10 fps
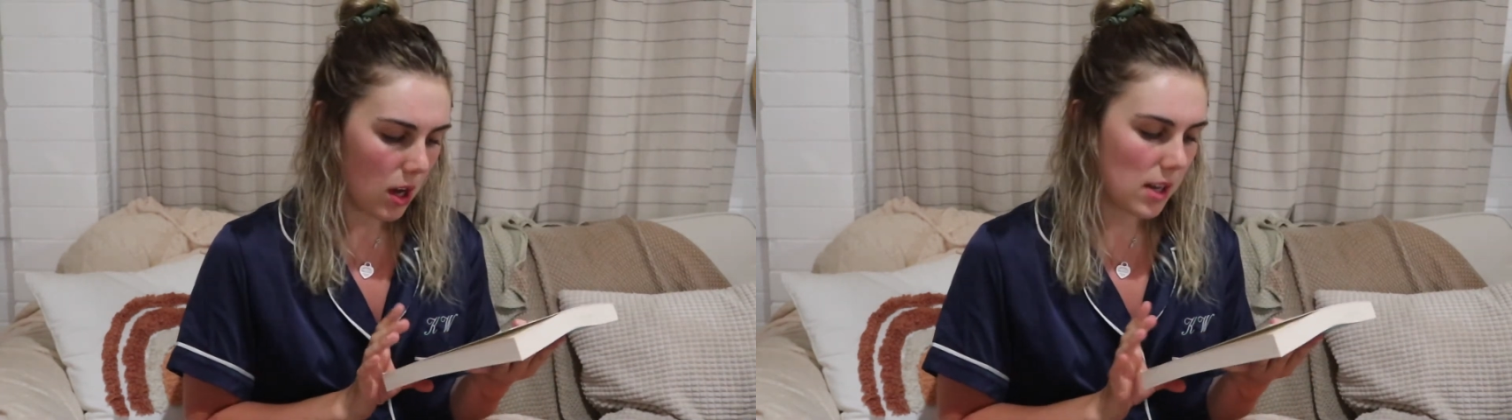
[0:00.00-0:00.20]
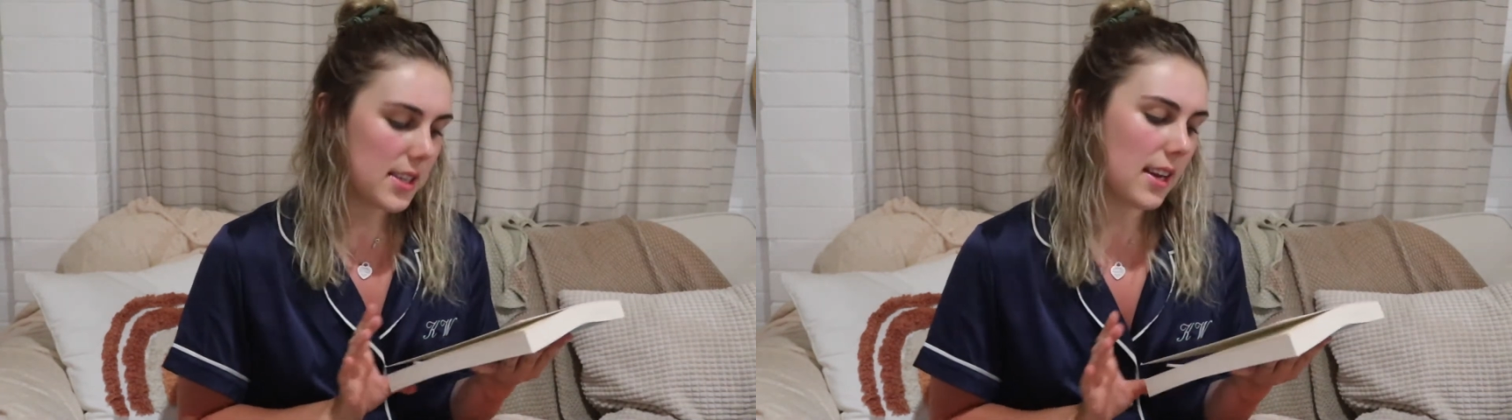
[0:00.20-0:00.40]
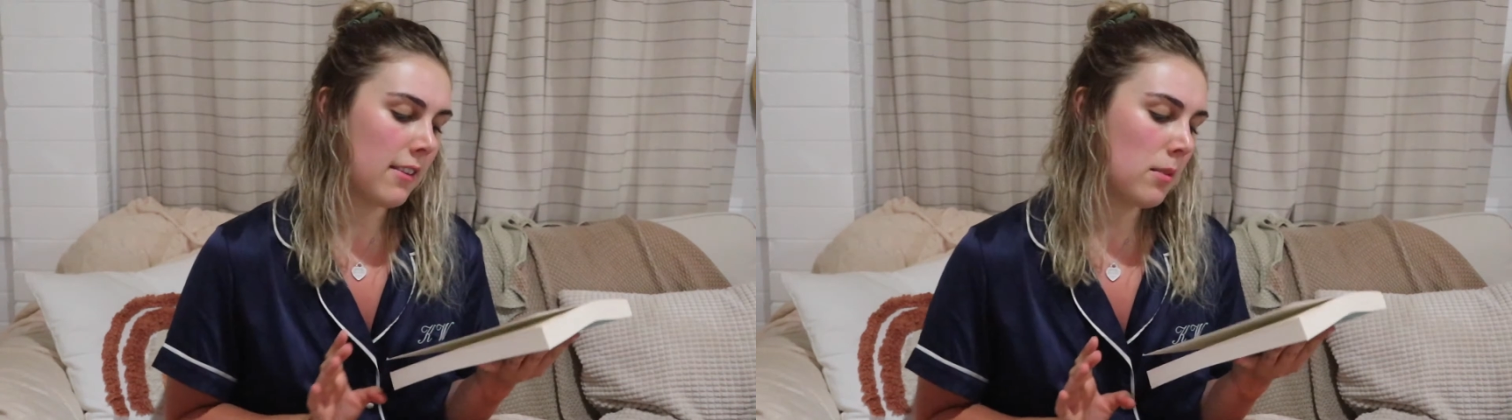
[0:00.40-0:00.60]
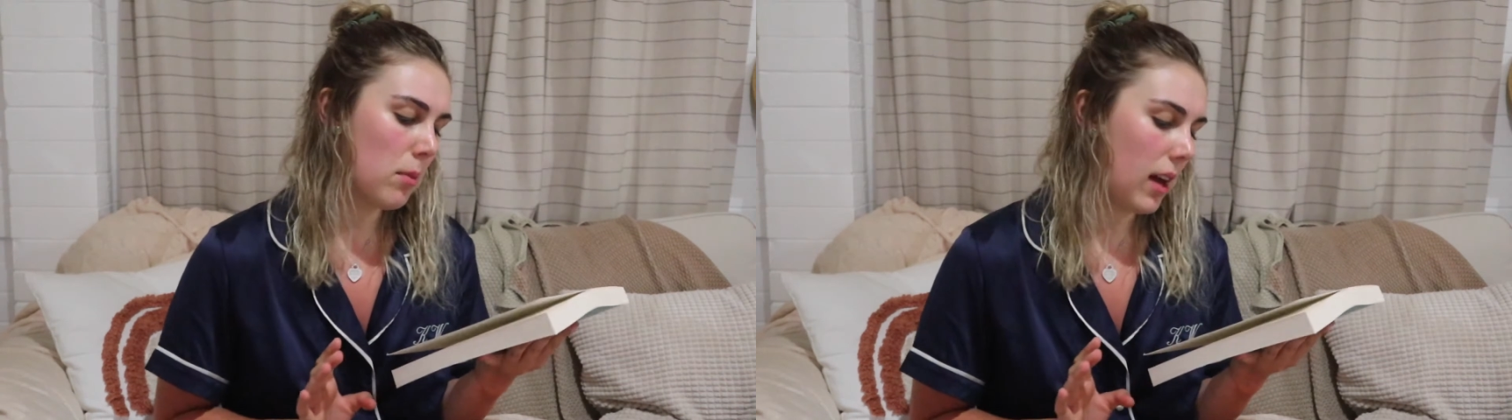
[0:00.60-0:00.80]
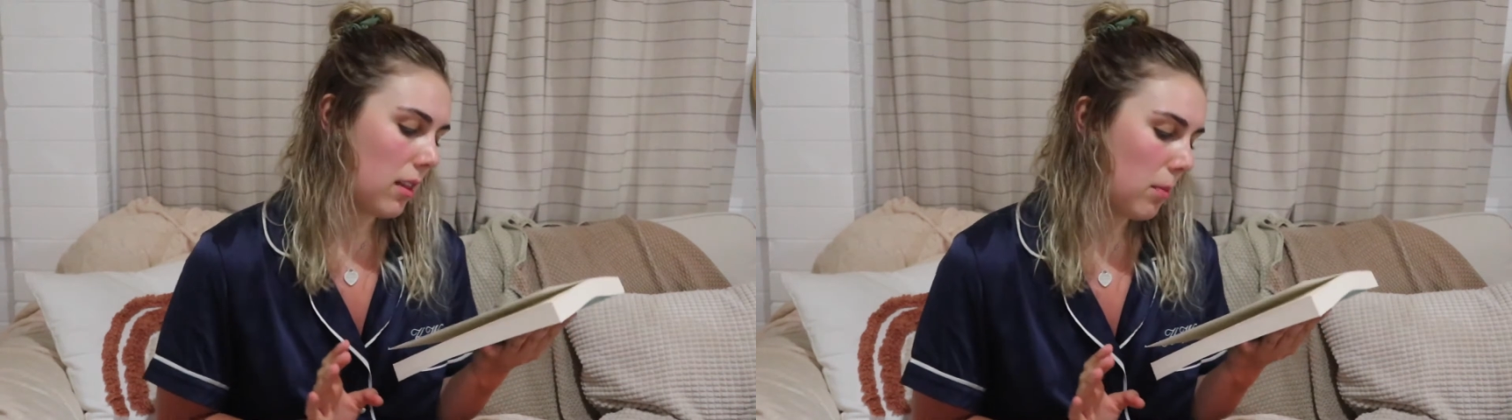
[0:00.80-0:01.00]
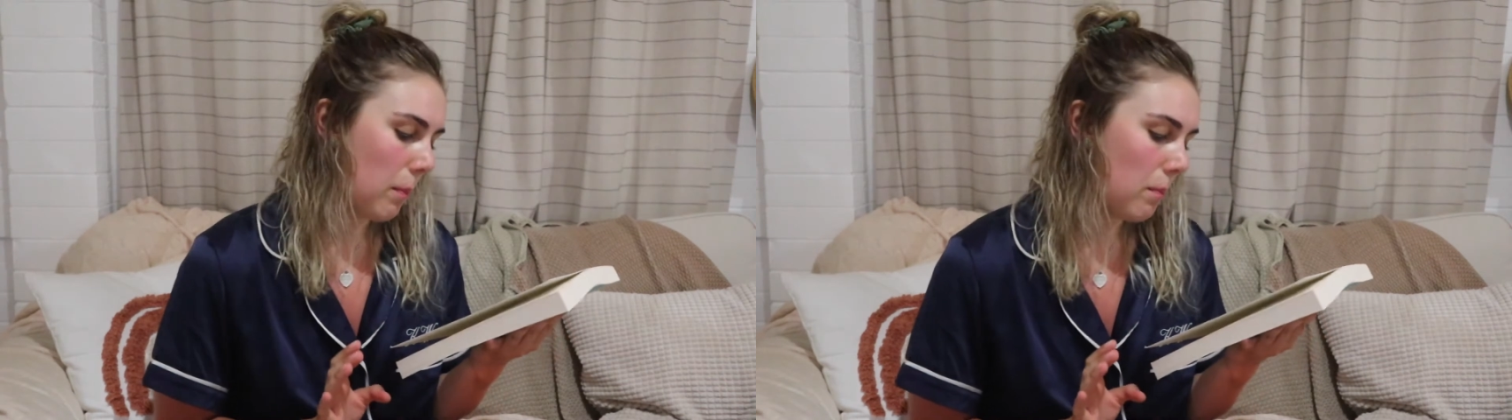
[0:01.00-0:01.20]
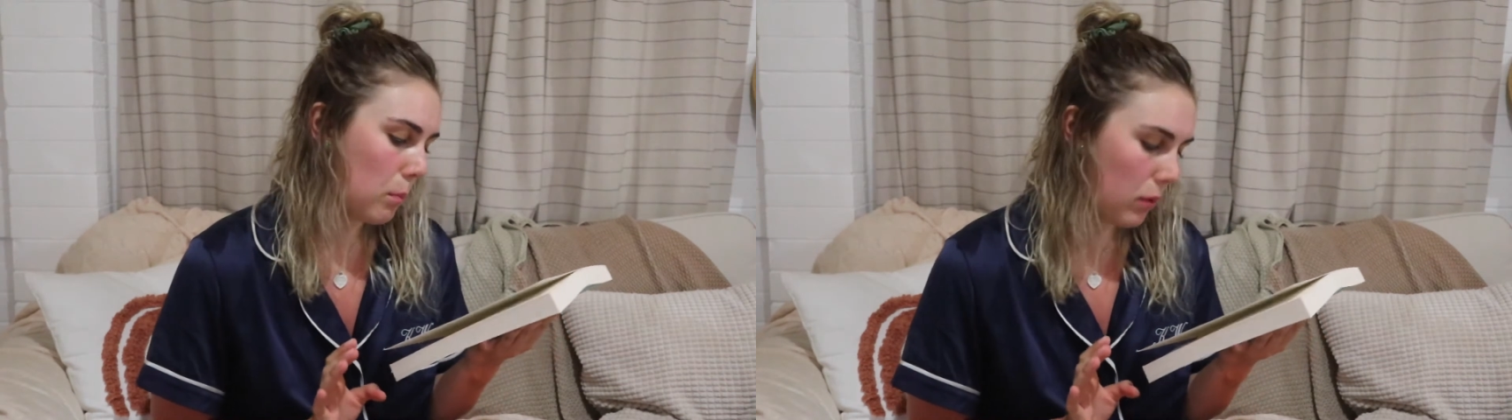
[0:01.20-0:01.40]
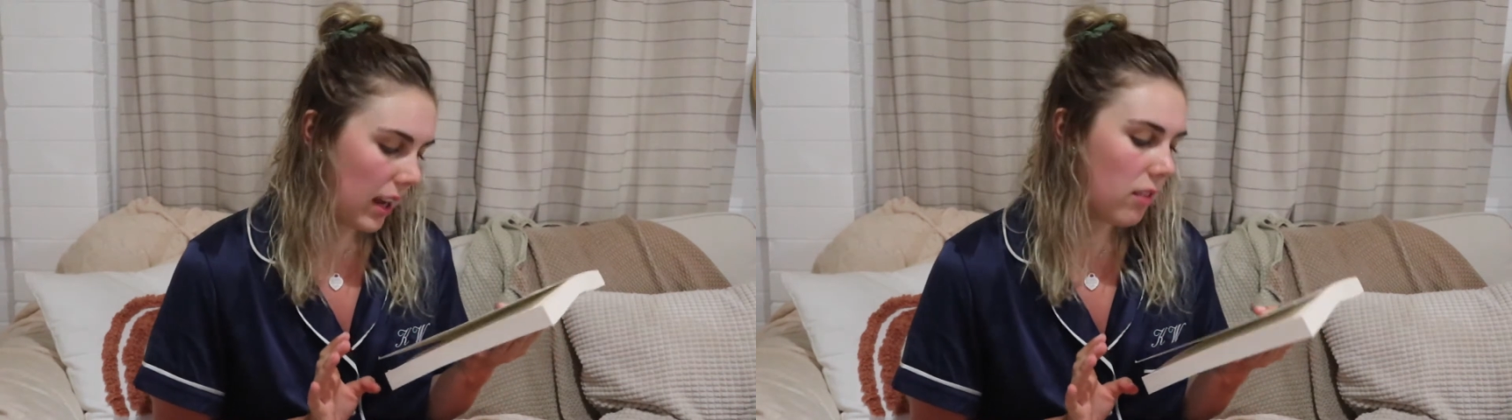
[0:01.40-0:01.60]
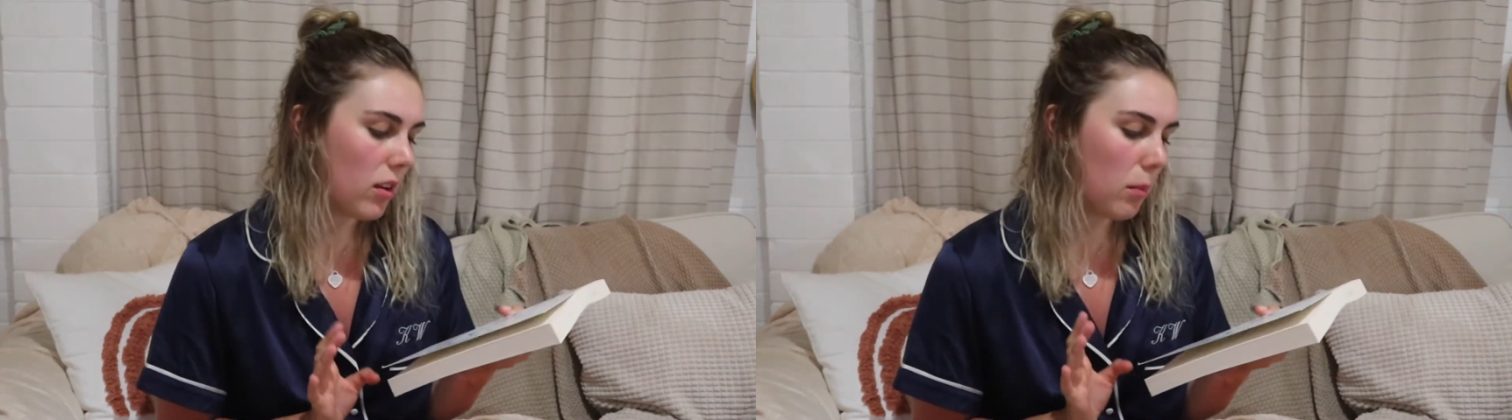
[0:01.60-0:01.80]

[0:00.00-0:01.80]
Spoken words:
7 Brave